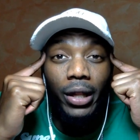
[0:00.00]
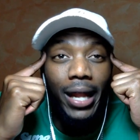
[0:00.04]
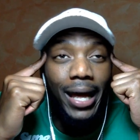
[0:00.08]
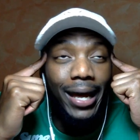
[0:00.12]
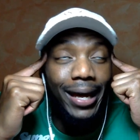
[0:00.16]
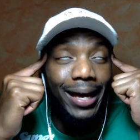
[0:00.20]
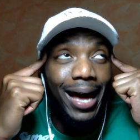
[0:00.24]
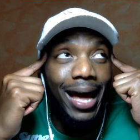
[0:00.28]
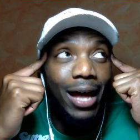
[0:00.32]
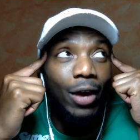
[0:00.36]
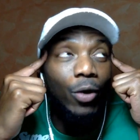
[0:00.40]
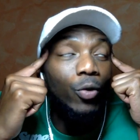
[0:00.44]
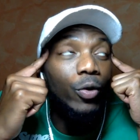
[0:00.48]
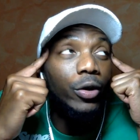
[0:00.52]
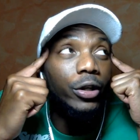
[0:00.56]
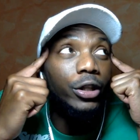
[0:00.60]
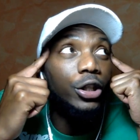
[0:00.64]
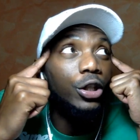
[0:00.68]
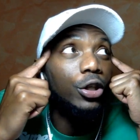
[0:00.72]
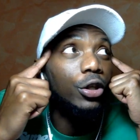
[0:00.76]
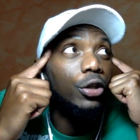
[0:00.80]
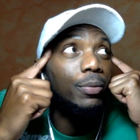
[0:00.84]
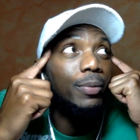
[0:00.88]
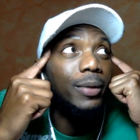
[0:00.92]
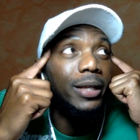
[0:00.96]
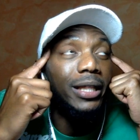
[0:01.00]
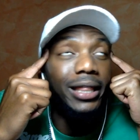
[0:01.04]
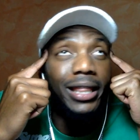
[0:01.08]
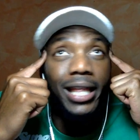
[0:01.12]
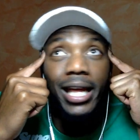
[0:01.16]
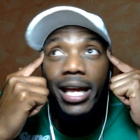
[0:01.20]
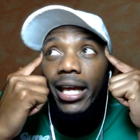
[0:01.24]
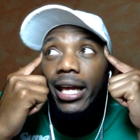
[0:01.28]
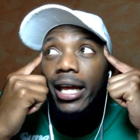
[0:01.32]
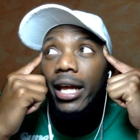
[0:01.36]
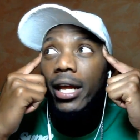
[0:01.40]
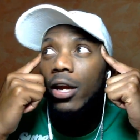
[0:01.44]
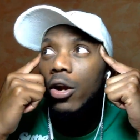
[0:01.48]
Like, I don't want you to be
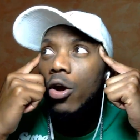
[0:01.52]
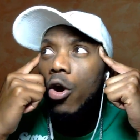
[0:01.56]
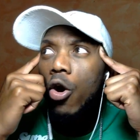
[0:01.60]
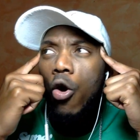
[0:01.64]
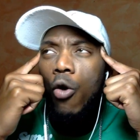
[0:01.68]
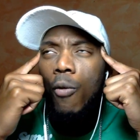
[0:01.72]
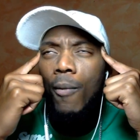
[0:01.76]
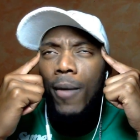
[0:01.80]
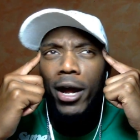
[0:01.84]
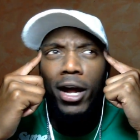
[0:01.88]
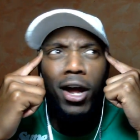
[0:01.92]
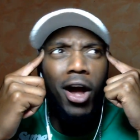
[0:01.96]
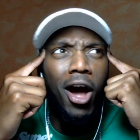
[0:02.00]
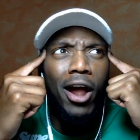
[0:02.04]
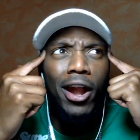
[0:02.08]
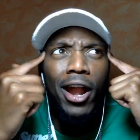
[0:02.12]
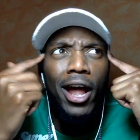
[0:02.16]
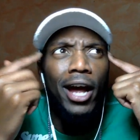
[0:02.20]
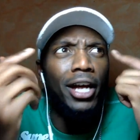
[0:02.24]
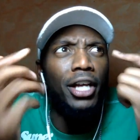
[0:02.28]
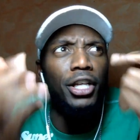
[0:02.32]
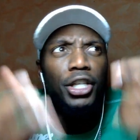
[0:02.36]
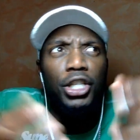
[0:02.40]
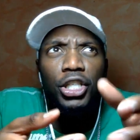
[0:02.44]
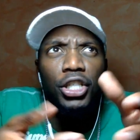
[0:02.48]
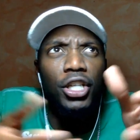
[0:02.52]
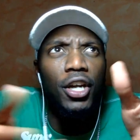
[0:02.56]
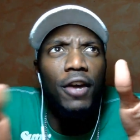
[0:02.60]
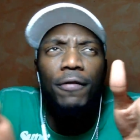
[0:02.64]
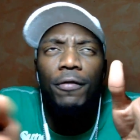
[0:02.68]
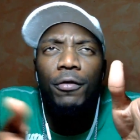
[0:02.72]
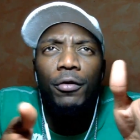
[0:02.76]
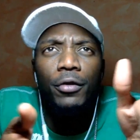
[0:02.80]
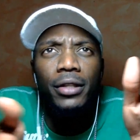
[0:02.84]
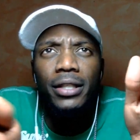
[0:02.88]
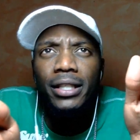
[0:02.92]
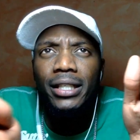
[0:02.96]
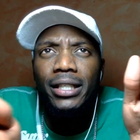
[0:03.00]
thinking, oh my God, I could
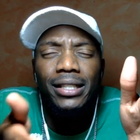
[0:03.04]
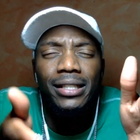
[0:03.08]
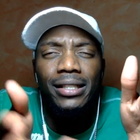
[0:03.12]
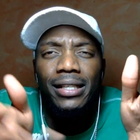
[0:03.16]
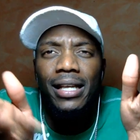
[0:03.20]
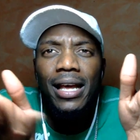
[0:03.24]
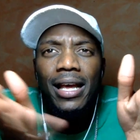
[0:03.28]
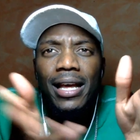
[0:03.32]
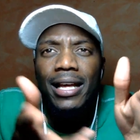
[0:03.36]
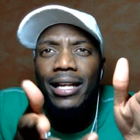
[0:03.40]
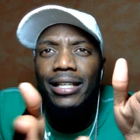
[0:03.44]
shuffle this